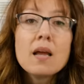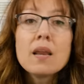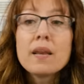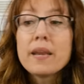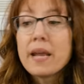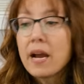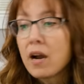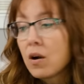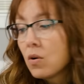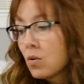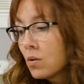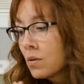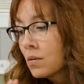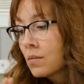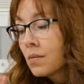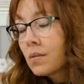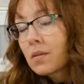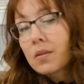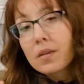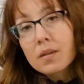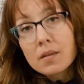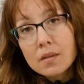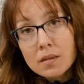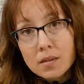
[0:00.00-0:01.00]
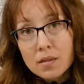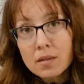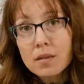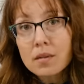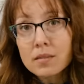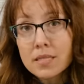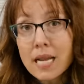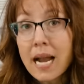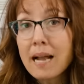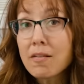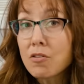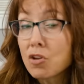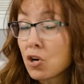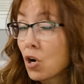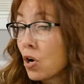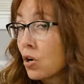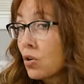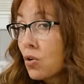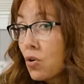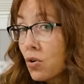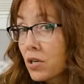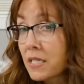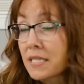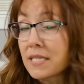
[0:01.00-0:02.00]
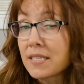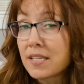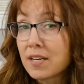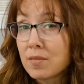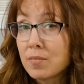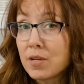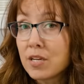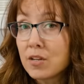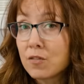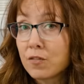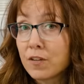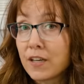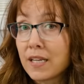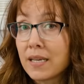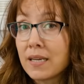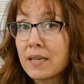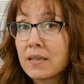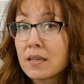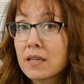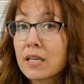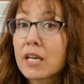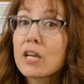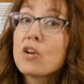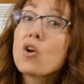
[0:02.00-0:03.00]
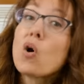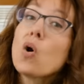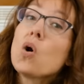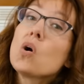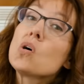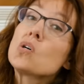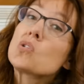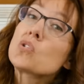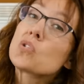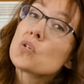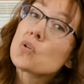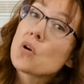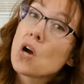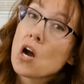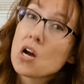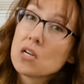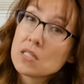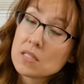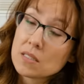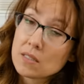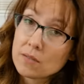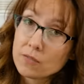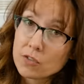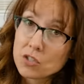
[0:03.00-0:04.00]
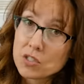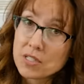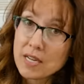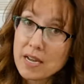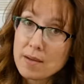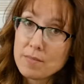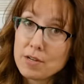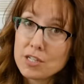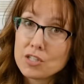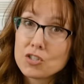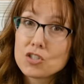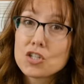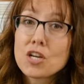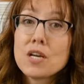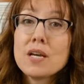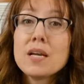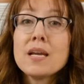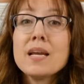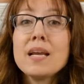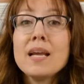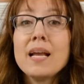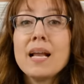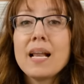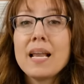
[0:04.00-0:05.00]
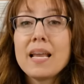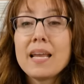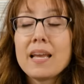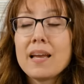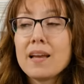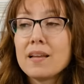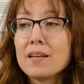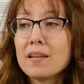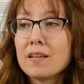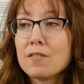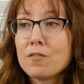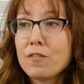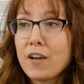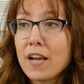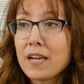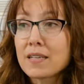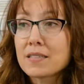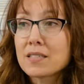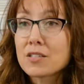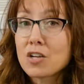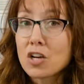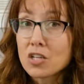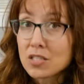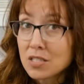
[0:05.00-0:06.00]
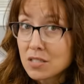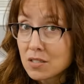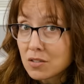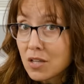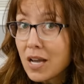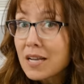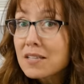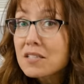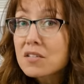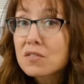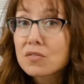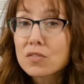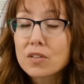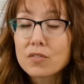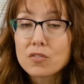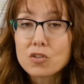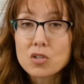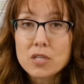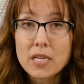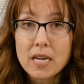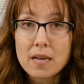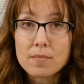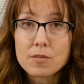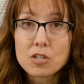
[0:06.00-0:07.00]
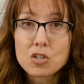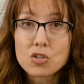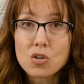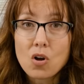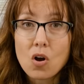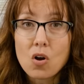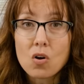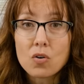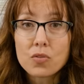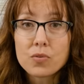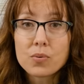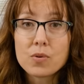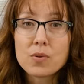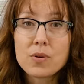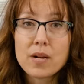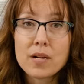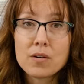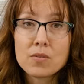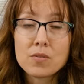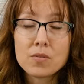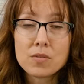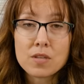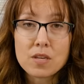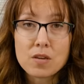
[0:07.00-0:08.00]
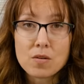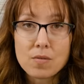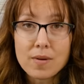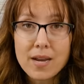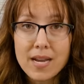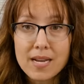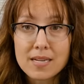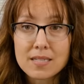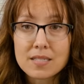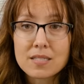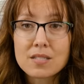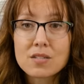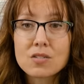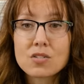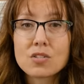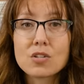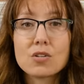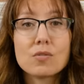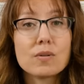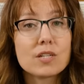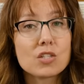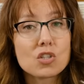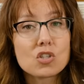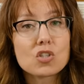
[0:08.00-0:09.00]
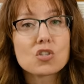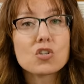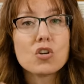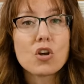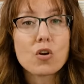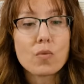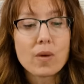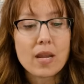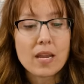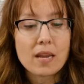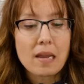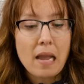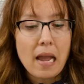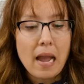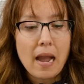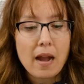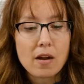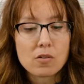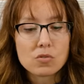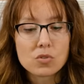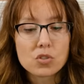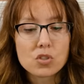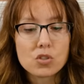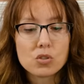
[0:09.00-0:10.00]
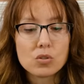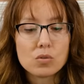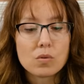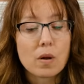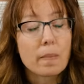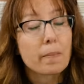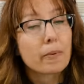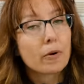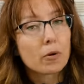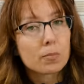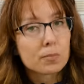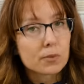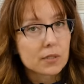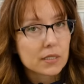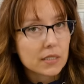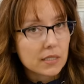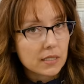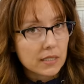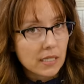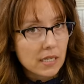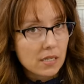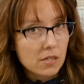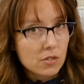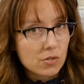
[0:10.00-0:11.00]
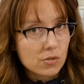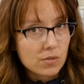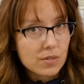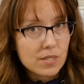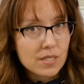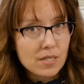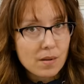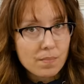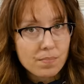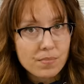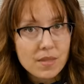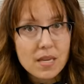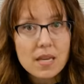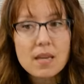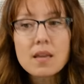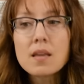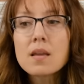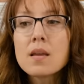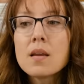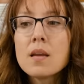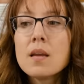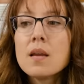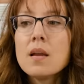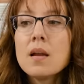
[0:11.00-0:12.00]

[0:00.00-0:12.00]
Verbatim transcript: Now, Tylenol or acetaminophen can also cause liver damage and in fact causes lots of liver damage all throughout the US. So it's just knowing how to appropriately use something.